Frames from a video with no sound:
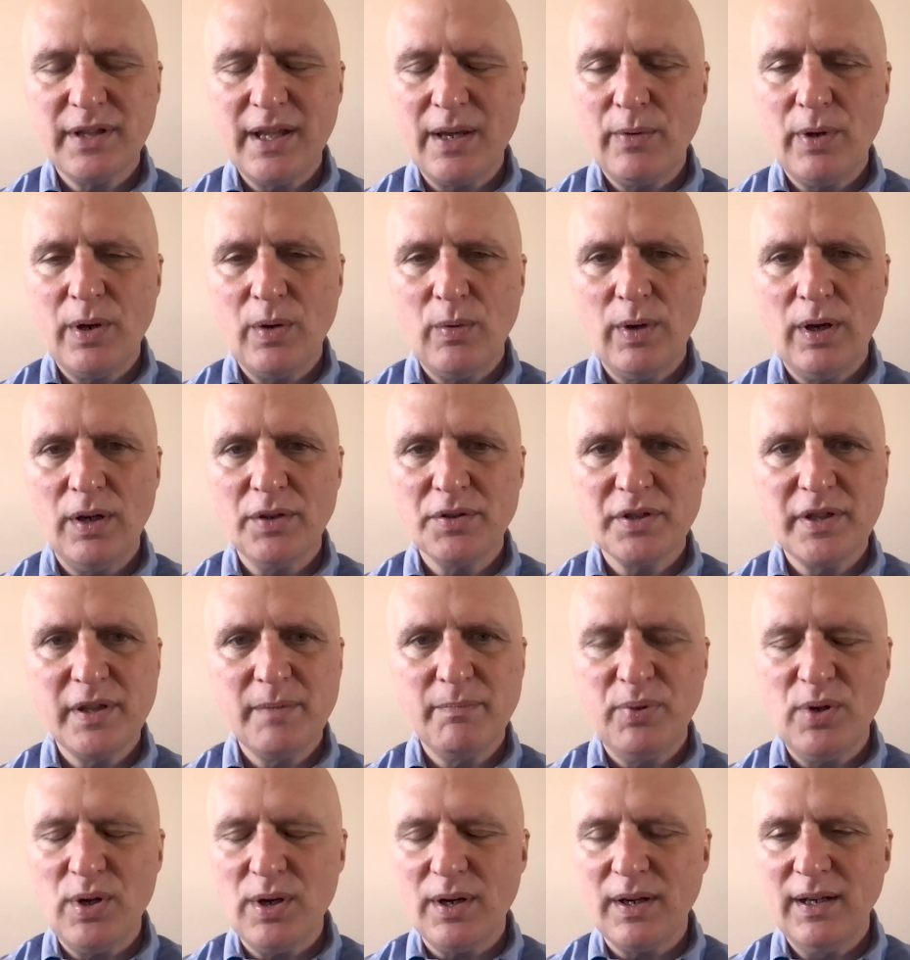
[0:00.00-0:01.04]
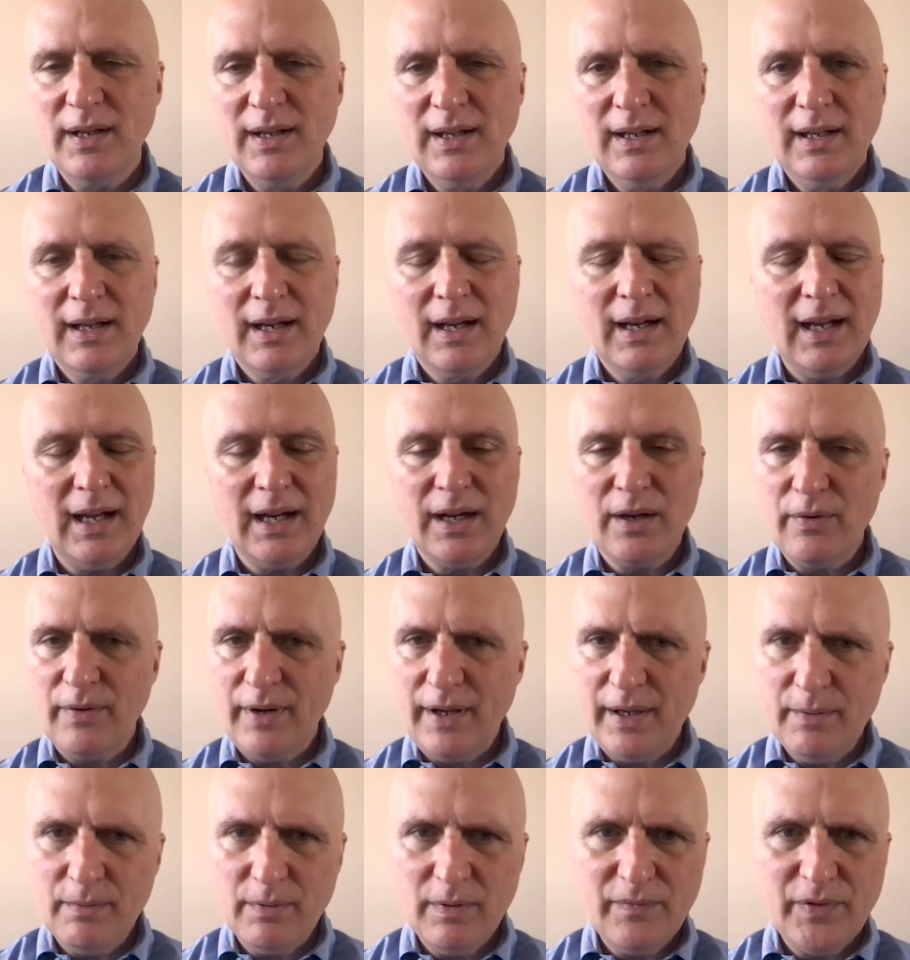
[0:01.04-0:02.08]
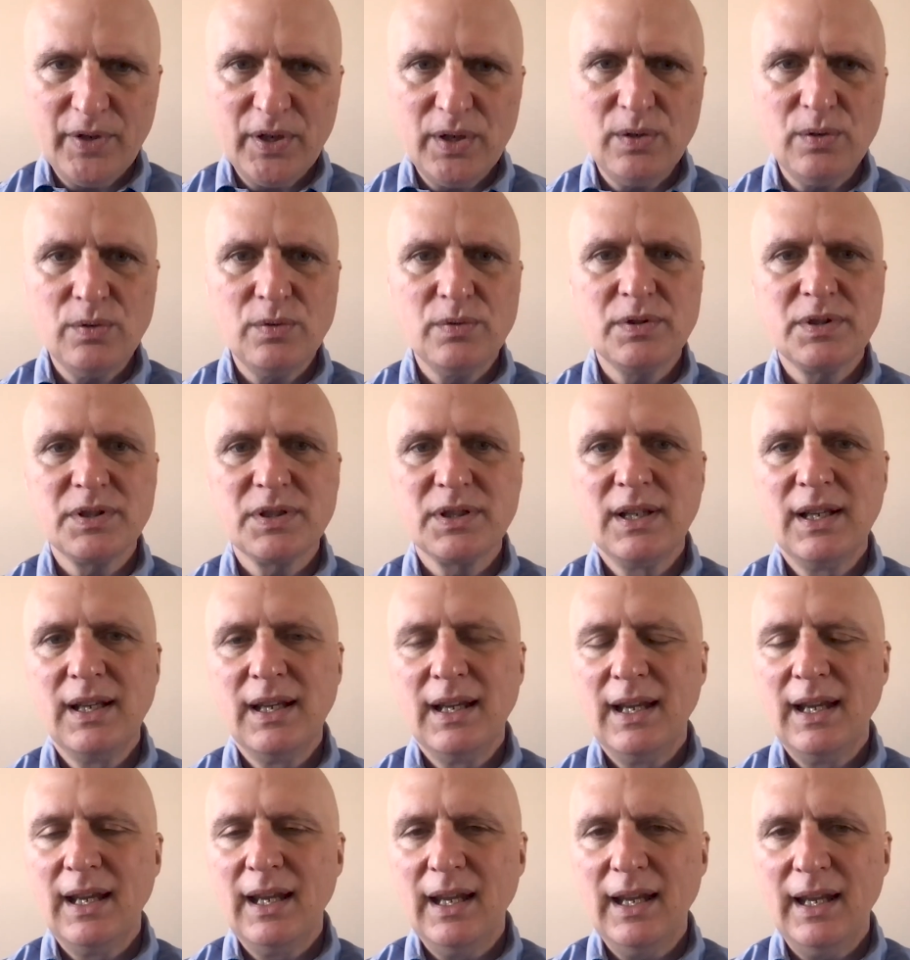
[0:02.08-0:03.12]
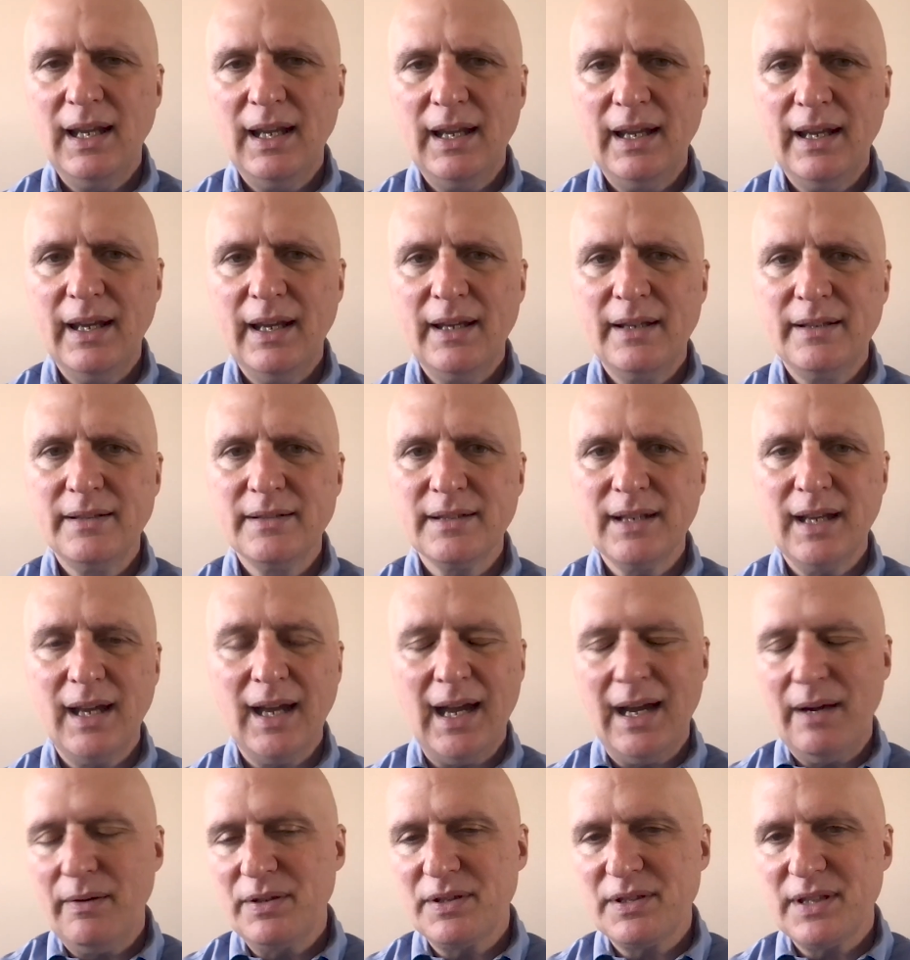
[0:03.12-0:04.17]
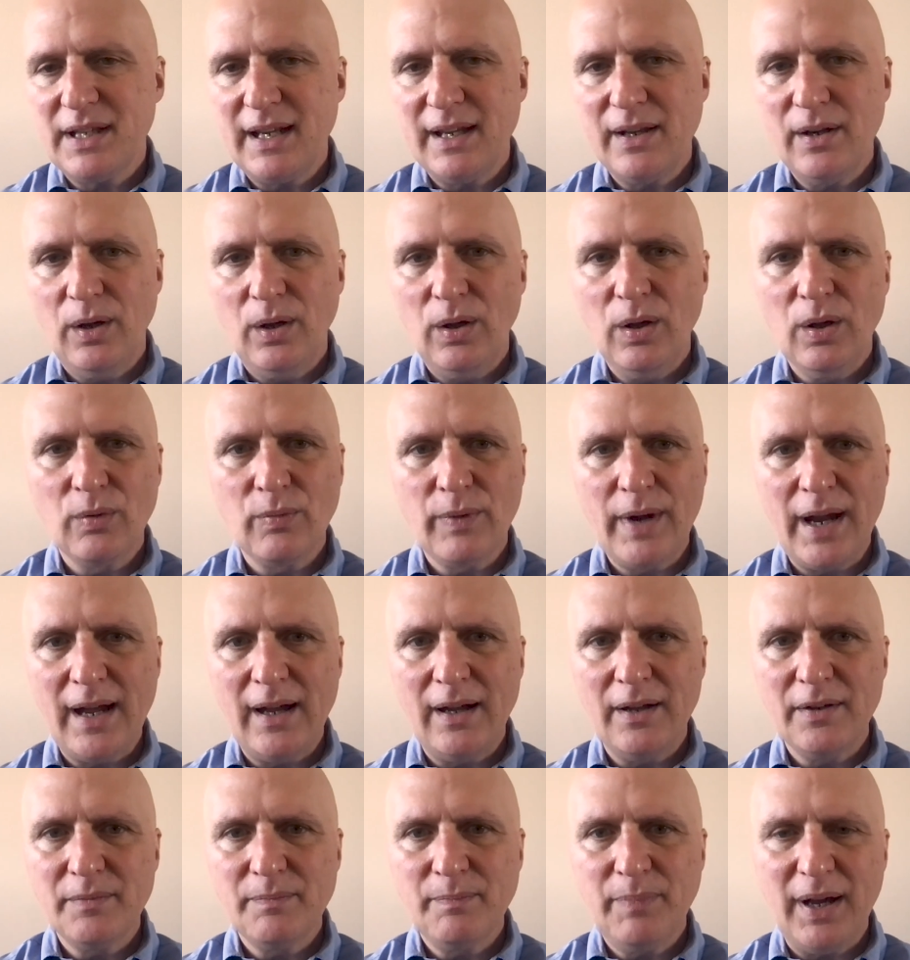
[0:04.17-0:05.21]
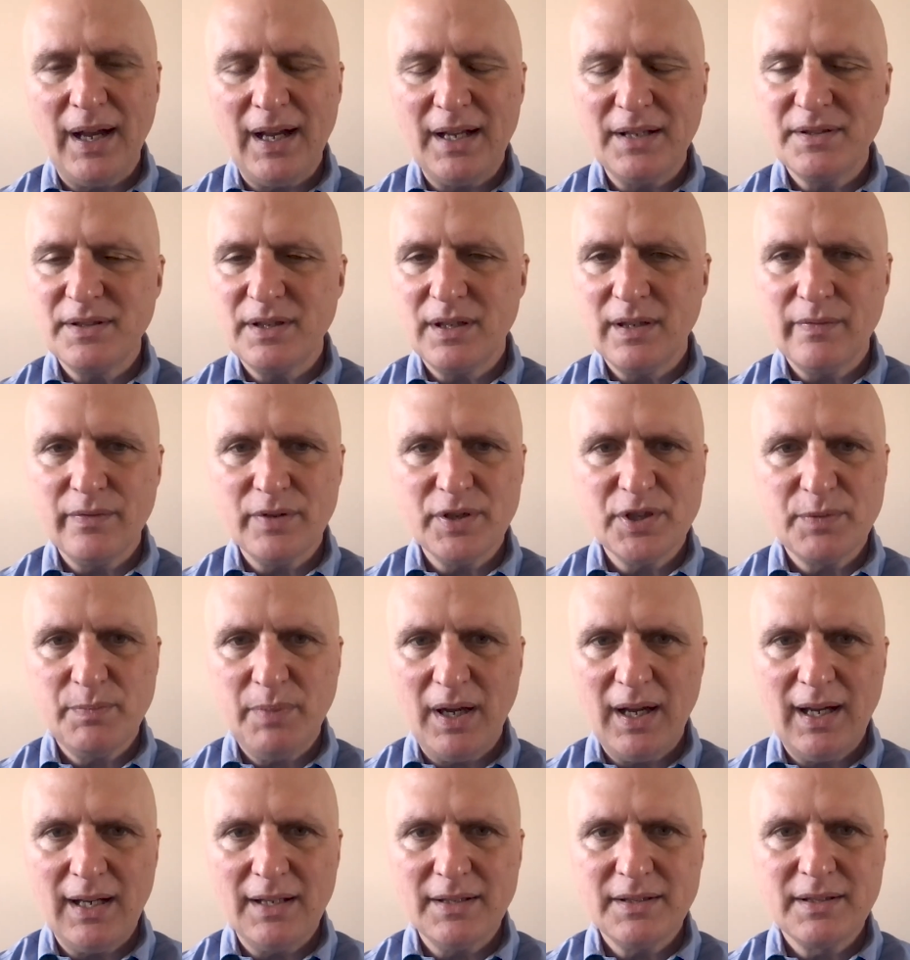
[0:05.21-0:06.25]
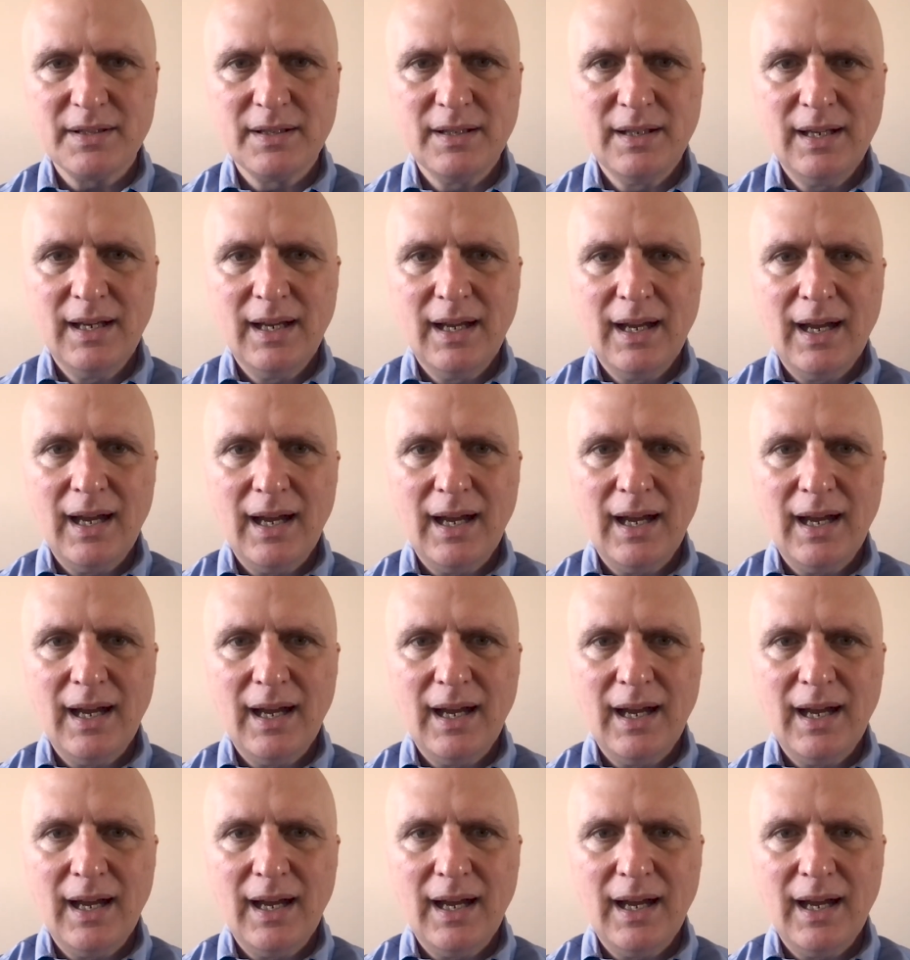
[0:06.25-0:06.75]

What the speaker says: So that went well. So the book got great reviews, and I would say an all-round positive response.